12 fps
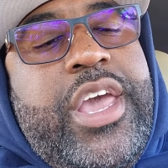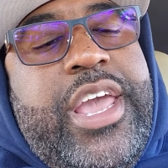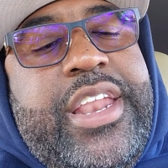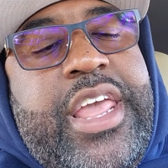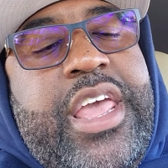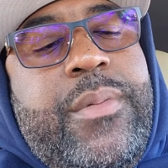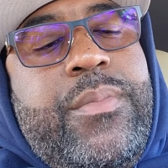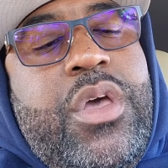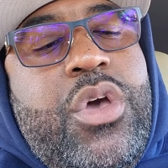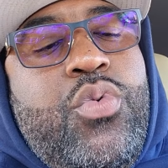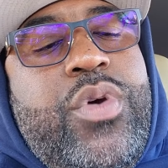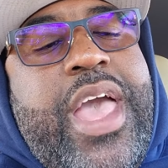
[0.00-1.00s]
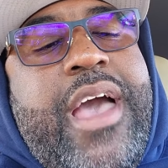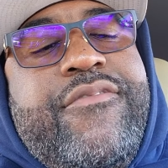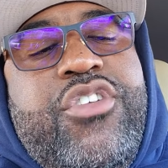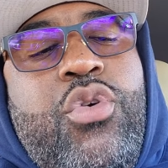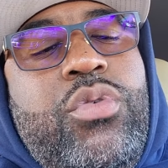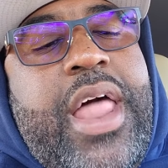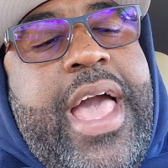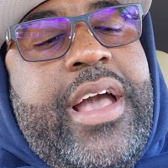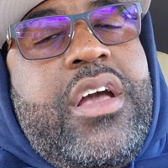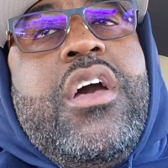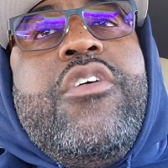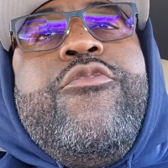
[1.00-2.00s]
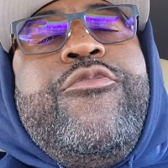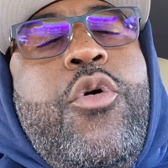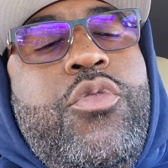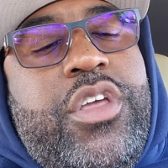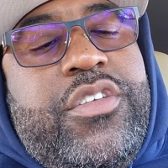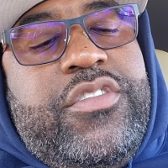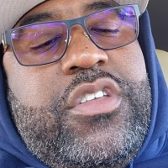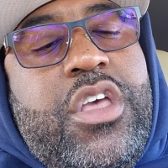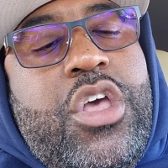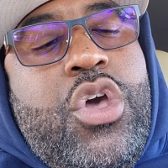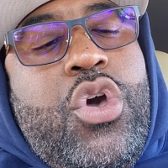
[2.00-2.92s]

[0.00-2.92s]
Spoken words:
In Him, we have no lack. Focus.